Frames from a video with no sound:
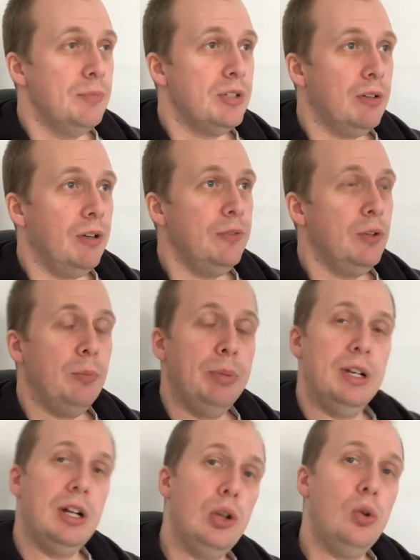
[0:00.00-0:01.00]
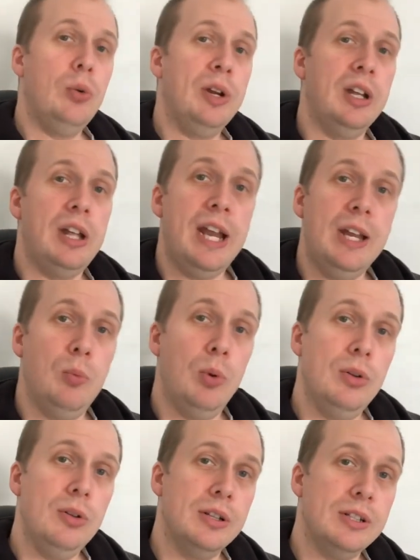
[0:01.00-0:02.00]
So I've not been clawing at any
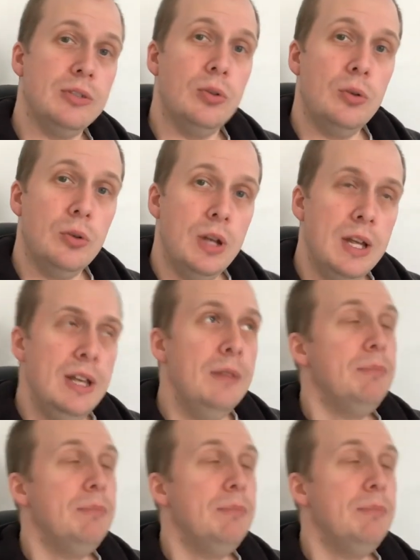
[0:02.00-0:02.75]
walls or